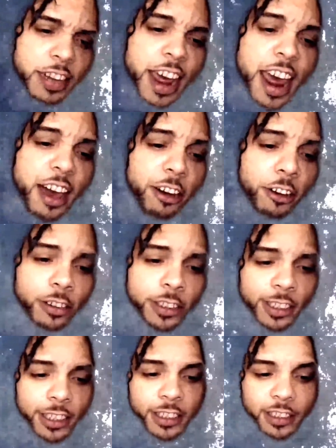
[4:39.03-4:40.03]
Now,
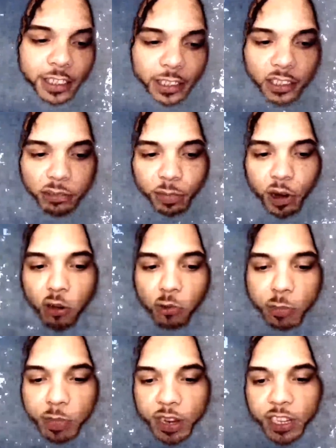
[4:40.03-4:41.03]
this is the part
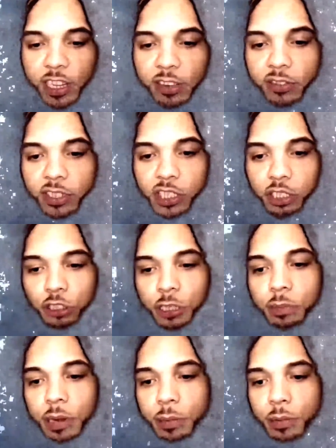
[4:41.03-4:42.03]
where many of us
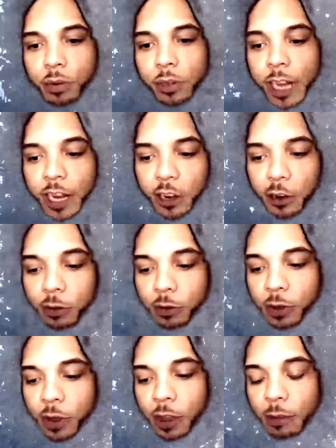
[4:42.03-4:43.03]
trip up on. I know
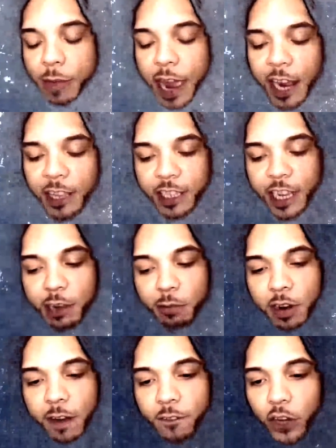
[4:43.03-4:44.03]
back in the day
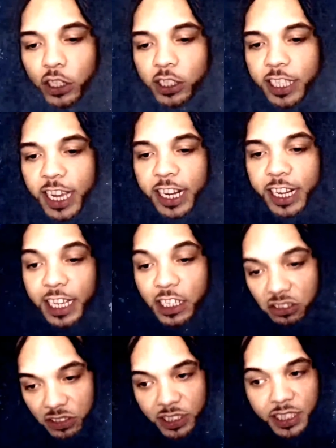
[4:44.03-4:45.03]
when I first gained
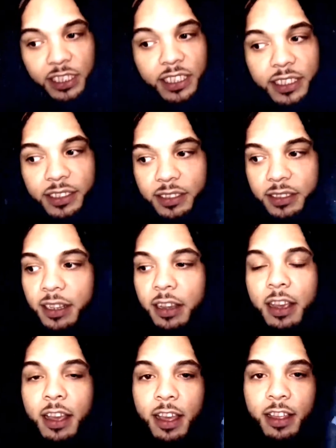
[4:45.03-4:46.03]
interest in
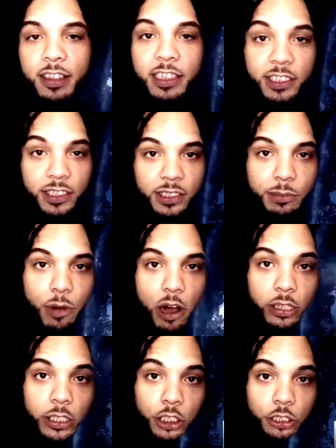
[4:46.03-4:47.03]
this is the
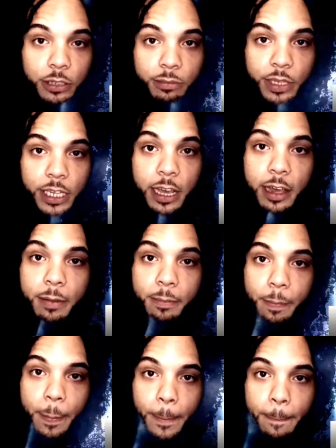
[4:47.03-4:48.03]
part that tripped me up
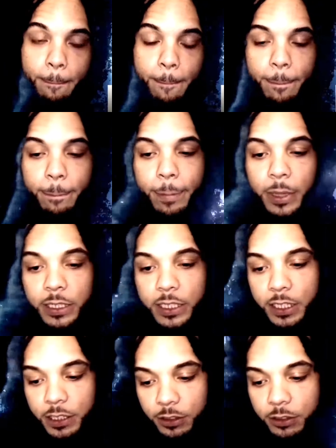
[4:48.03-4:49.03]

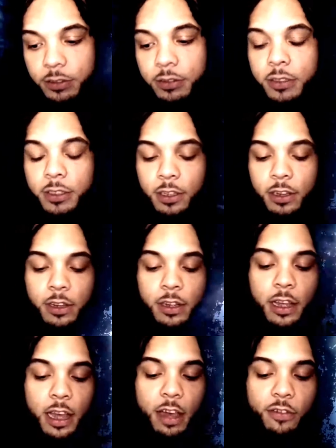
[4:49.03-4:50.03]
until
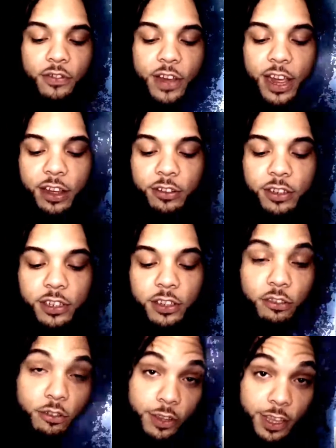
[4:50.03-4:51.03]
I found
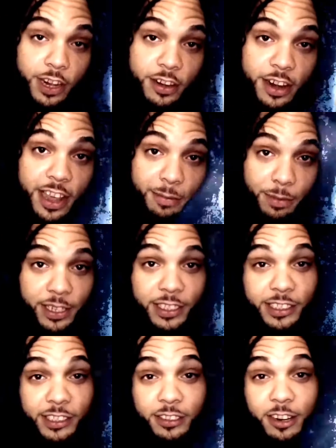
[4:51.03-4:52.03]
through the internet,
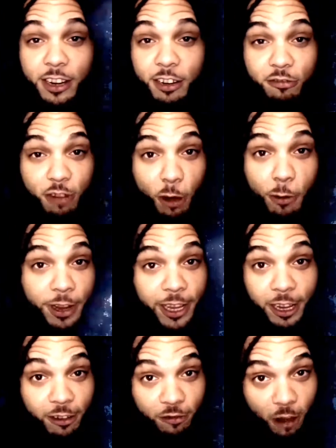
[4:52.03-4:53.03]
because it started growing
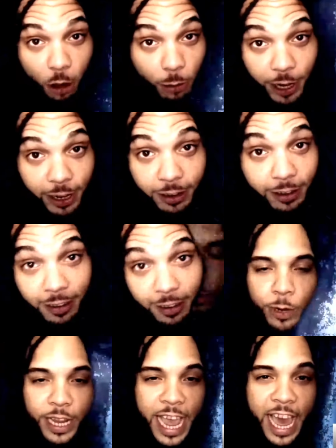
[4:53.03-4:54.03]
and growing,
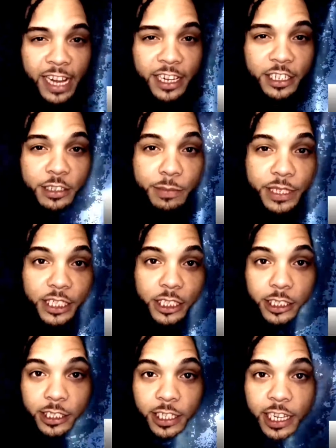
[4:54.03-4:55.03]
we added a
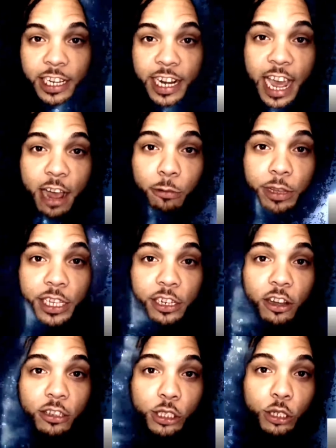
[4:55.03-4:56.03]
dimension, and now we
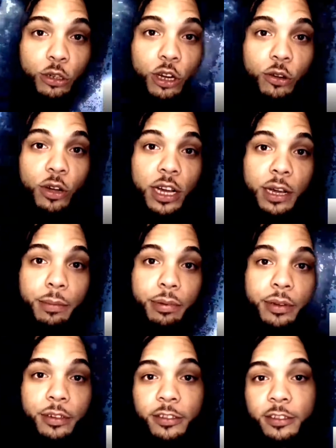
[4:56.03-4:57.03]
can also go up.
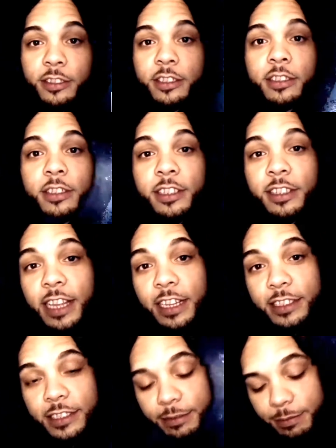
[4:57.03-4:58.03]

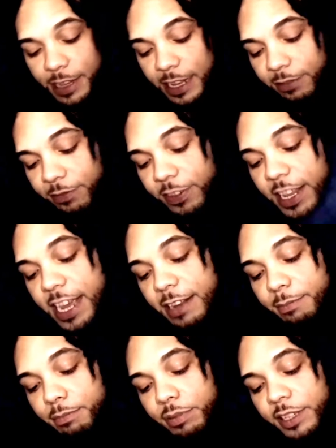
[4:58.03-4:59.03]
That
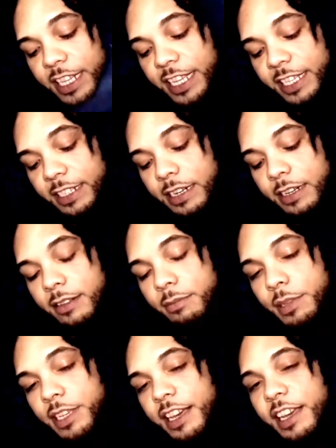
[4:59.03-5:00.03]
flat plane
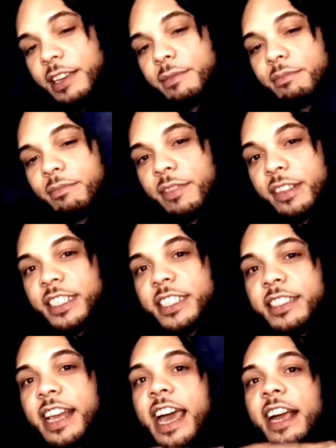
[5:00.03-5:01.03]
became a
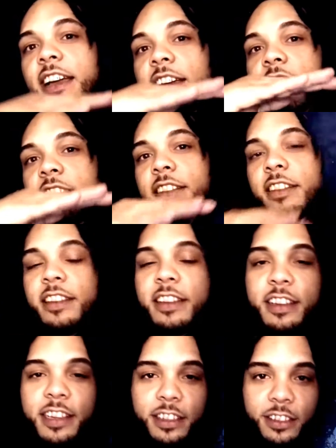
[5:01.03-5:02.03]
stack.
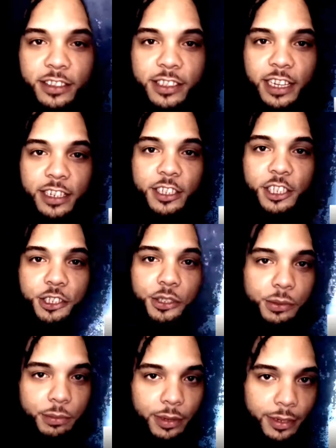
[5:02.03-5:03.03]
It looks like a
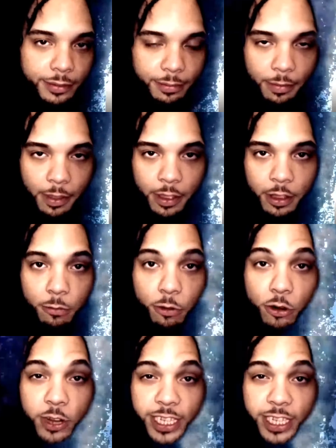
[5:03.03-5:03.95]
cube. We'll